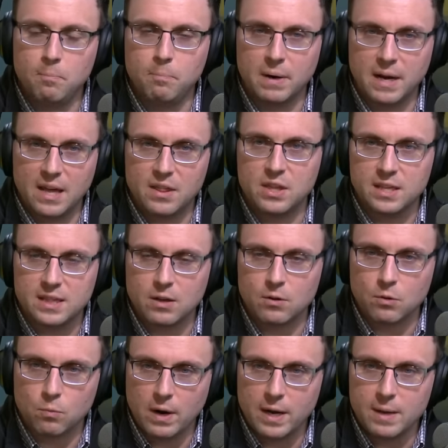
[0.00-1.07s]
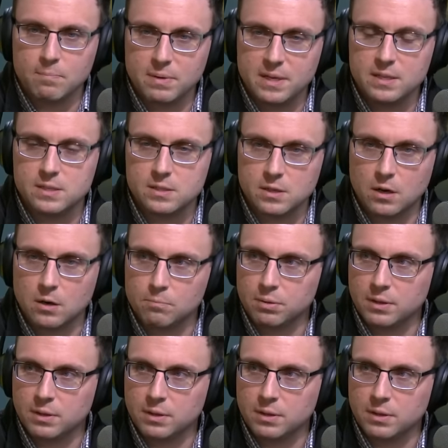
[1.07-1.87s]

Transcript: But I think the right pieces are in